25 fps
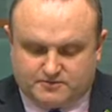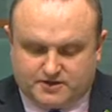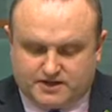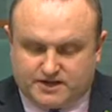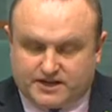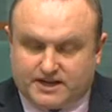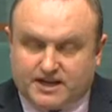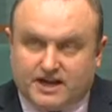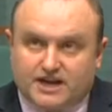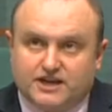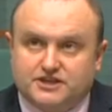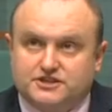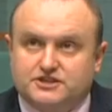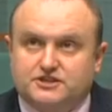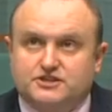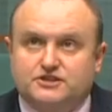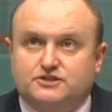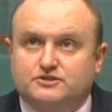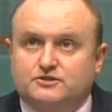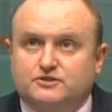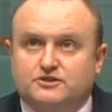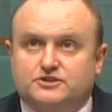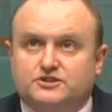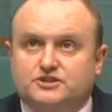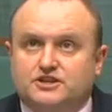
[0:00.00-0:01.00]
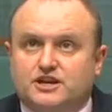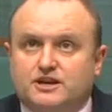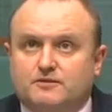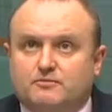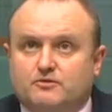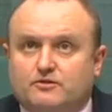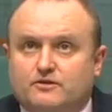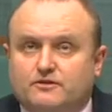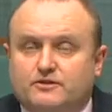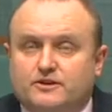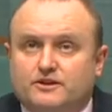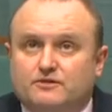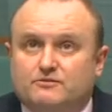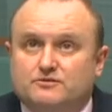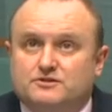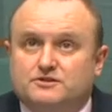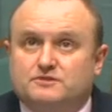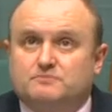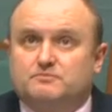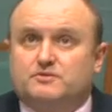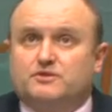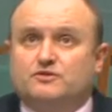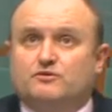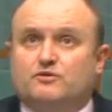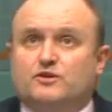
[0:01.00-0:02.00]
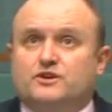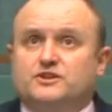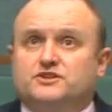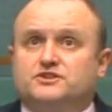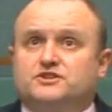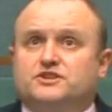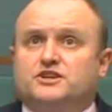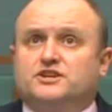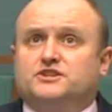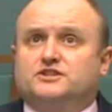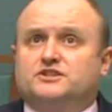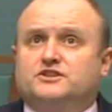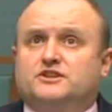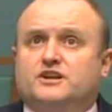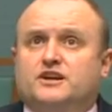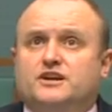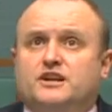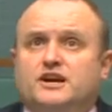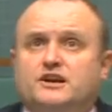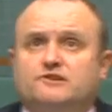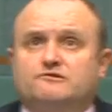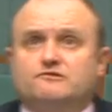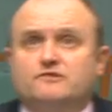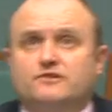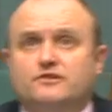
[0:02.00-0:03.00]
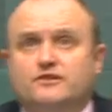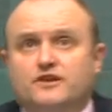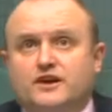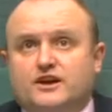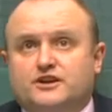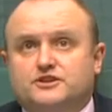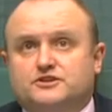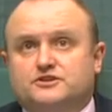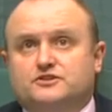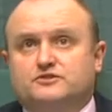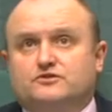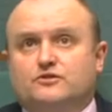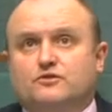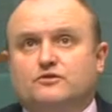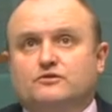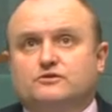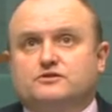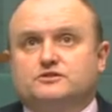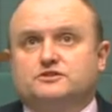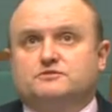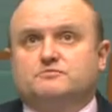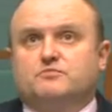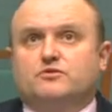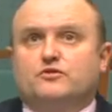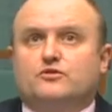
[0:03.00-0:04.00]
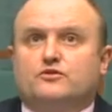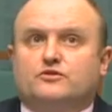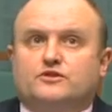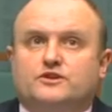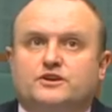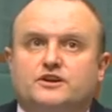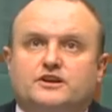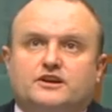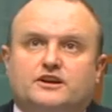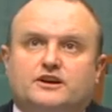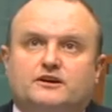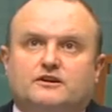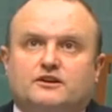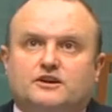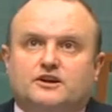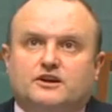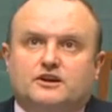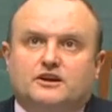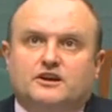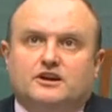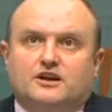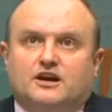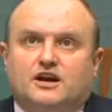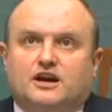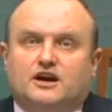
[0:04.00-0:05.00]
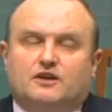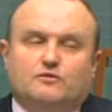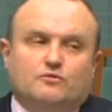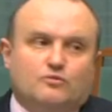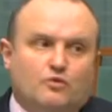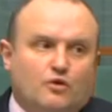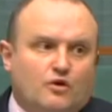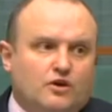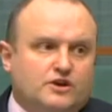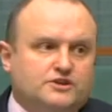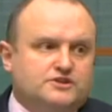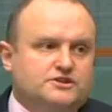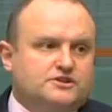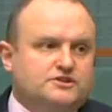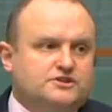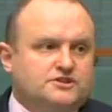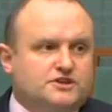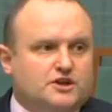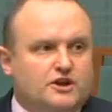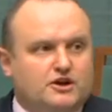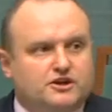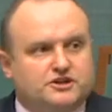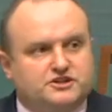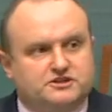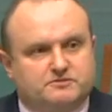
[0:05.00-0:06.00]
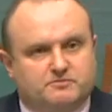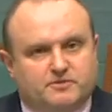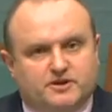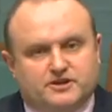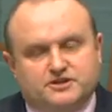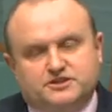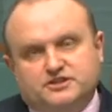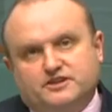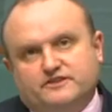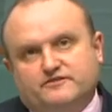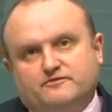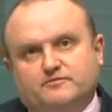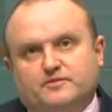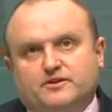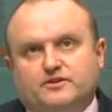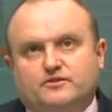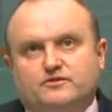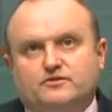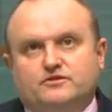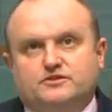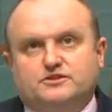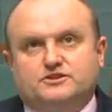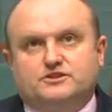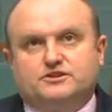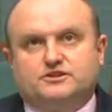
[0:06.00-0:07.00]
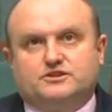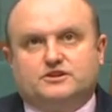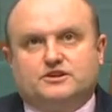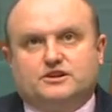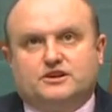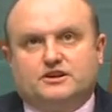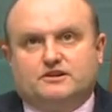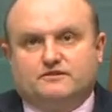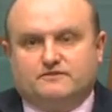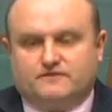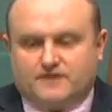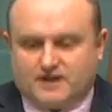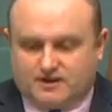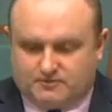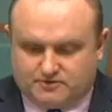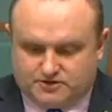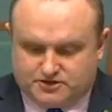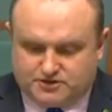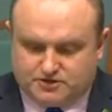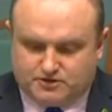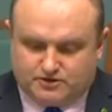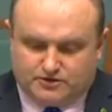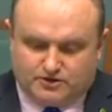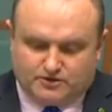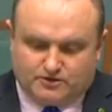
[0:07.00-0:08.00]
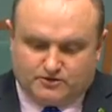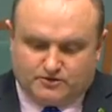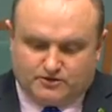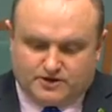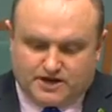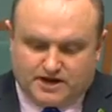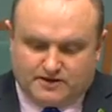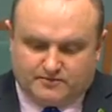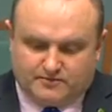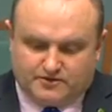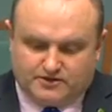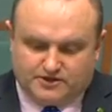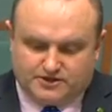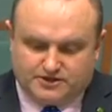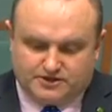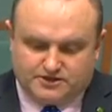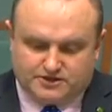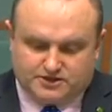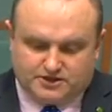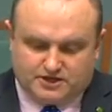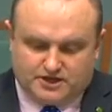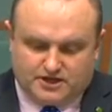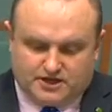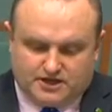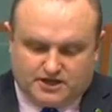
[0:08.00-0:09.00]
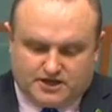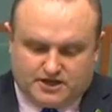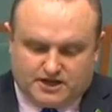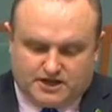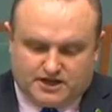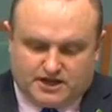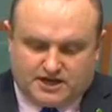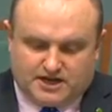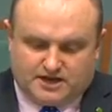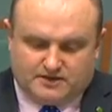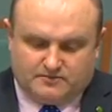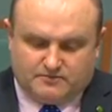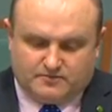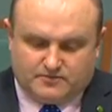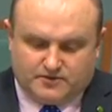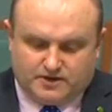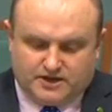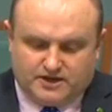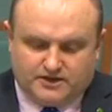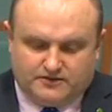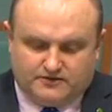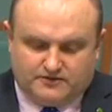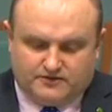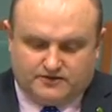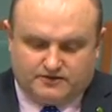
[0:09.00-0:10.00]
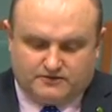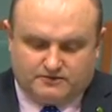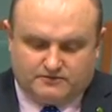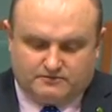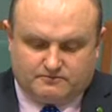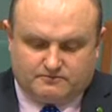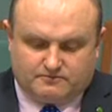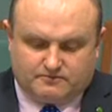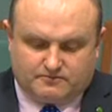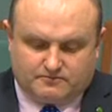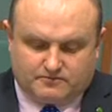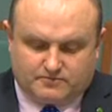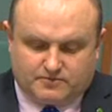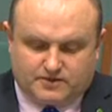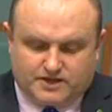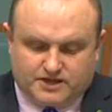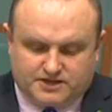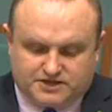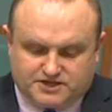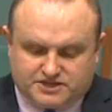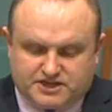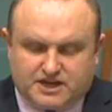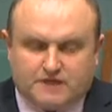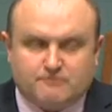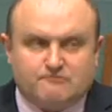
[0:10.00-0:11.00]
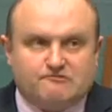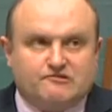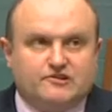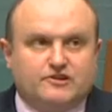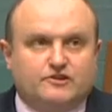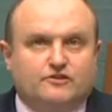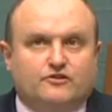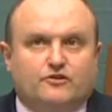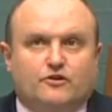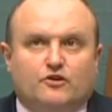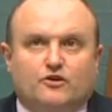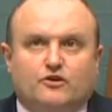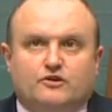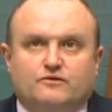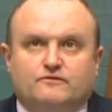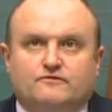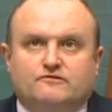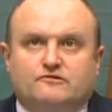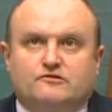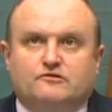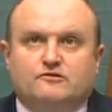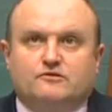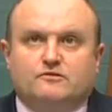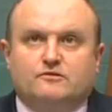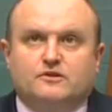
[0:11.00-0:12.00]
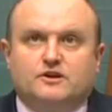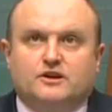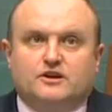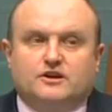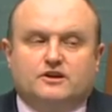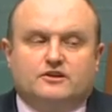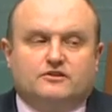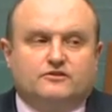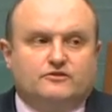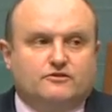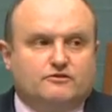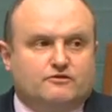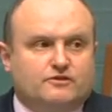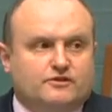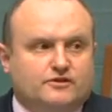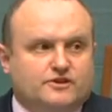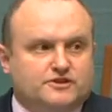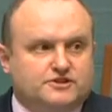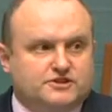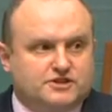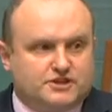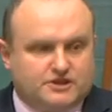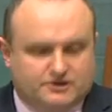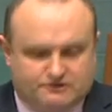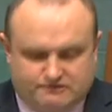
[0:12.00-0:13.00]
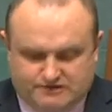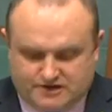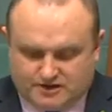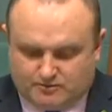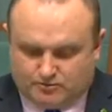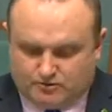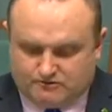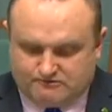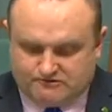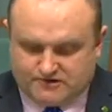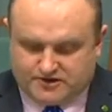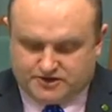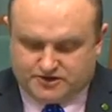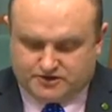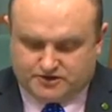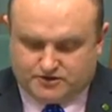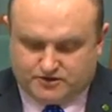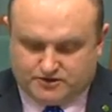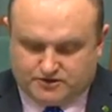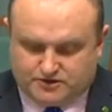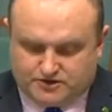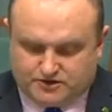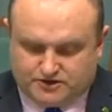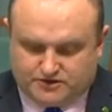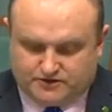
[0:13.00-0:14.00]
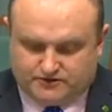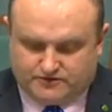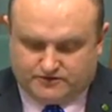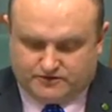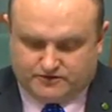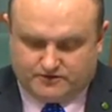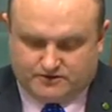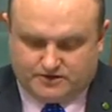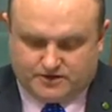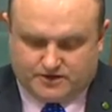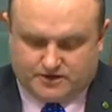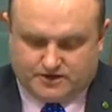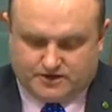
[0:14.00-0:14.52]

medication is not cheap. I think it was between $600,000 and $800,000 per year. Why is it so expensive? Because pharmaceutical companies need to get some return for doing this incredible research into